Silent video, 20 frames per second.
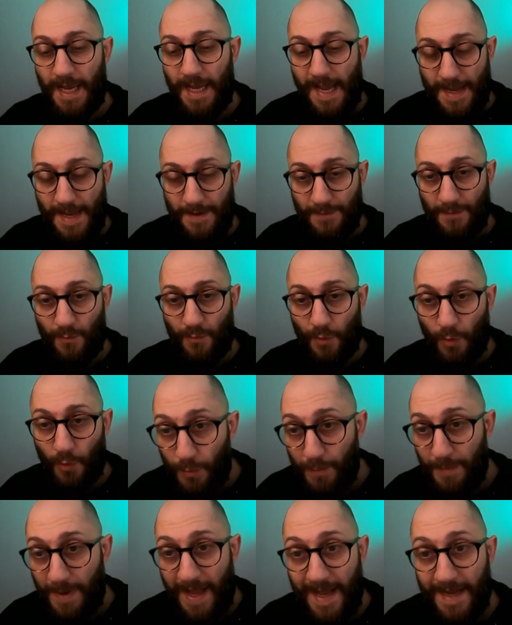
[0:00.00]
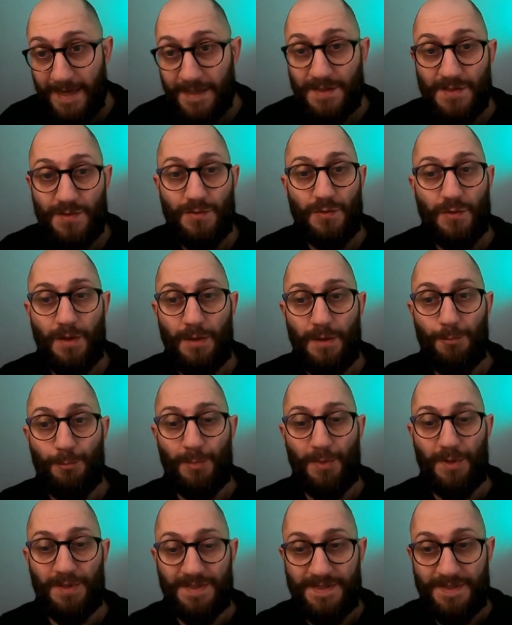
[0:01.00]
and roll back to
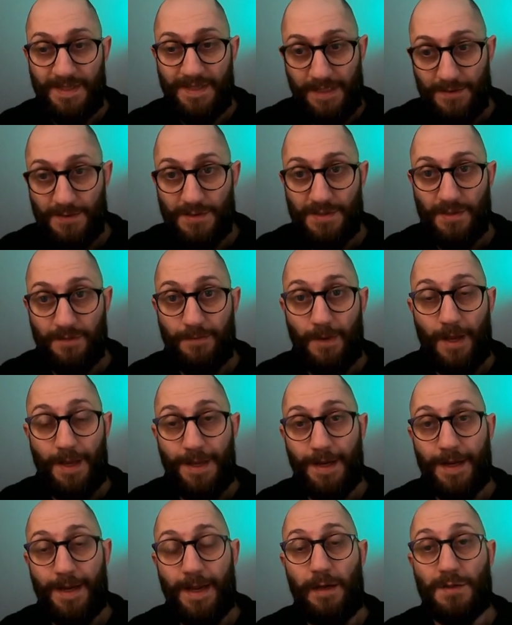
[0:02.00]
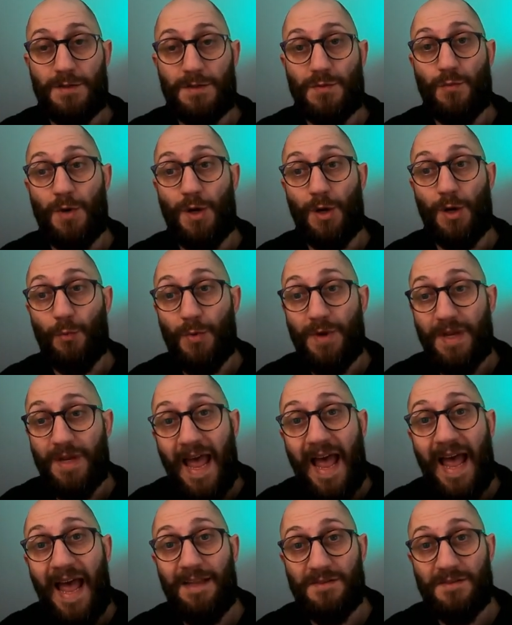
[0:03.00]
a status of my accounts where we
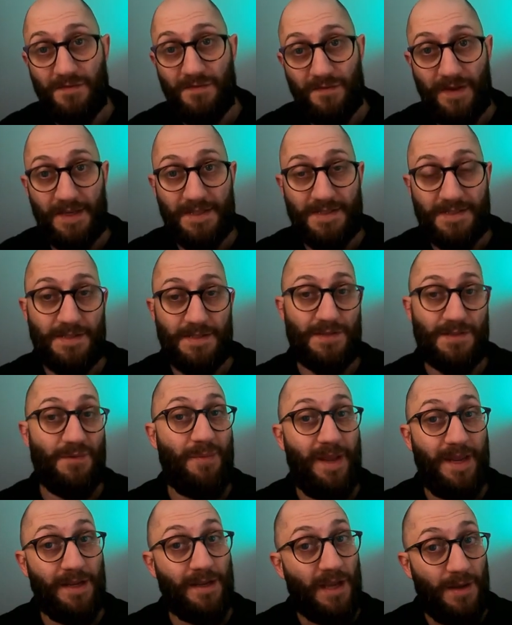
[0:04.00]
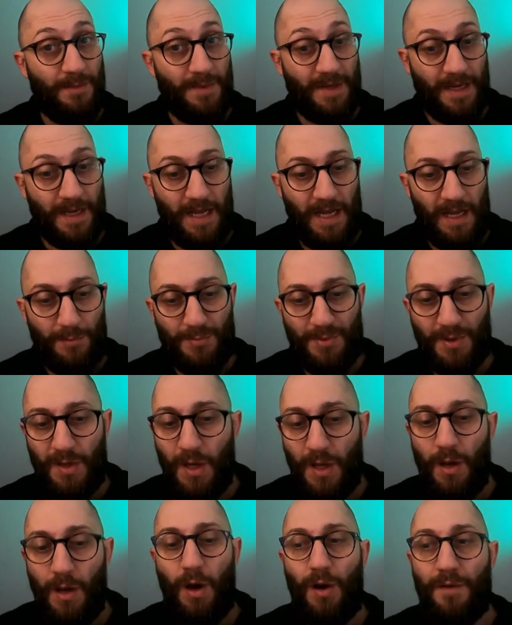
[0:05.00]
had to face this domain coming up.
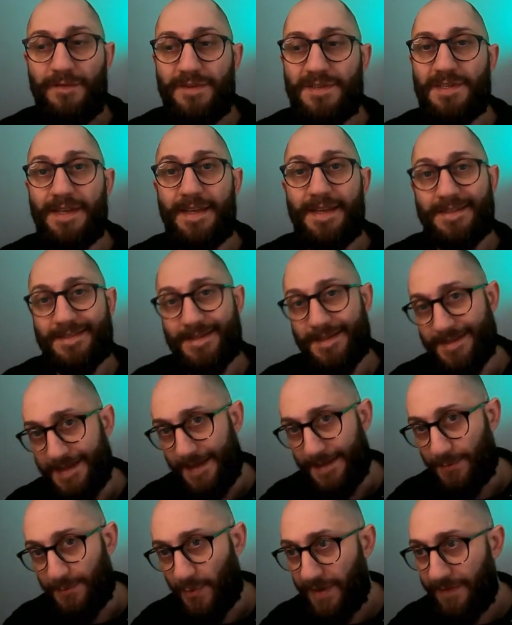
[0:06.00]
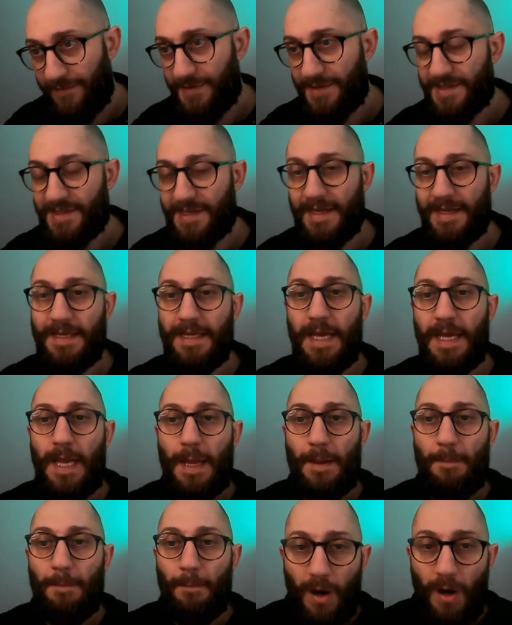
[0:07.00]
Obviously, as I said previously,
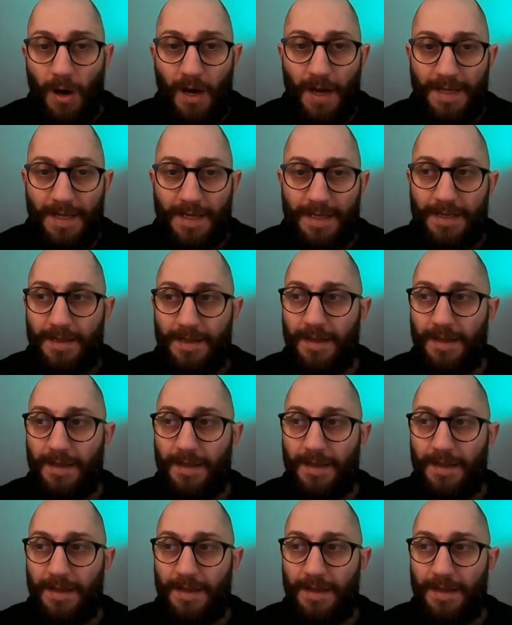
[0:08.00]
my